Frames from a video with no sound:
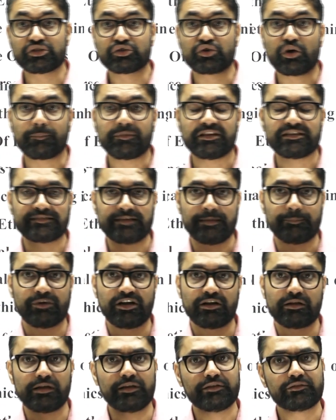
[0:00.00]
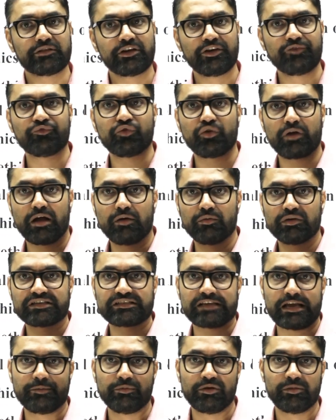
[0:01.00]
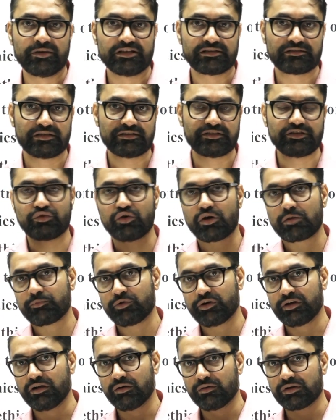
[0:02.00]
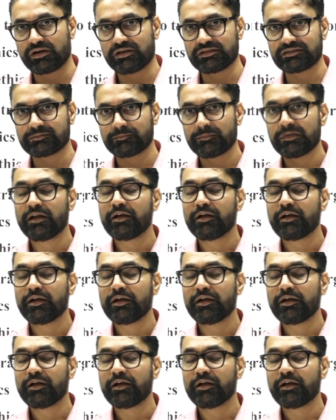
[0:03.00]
topic separately, 3-4 hours I will be discussing corporate governance.